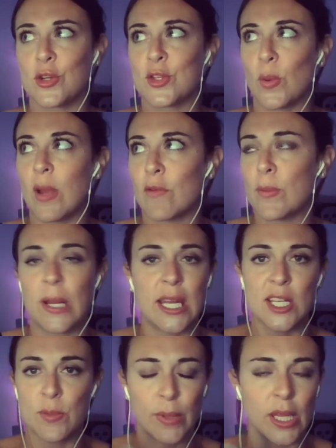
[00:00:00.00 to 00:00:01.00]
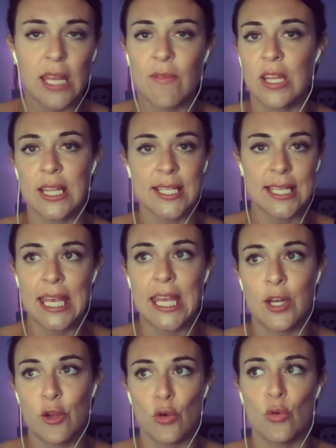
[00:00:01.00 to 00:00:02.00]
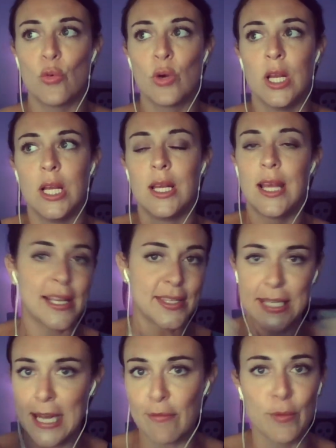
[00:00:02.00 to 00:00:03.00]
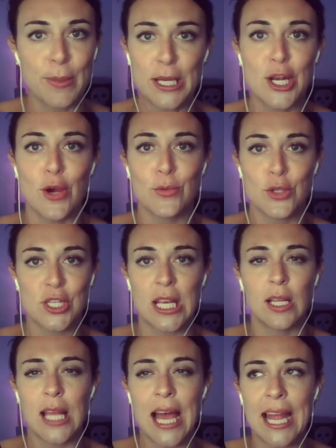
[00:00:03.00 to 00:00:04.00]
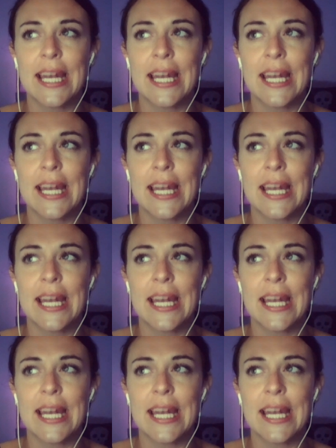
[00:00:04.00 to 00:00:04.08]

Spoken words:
So everybody is believing this kid who has never been known to tell a lie.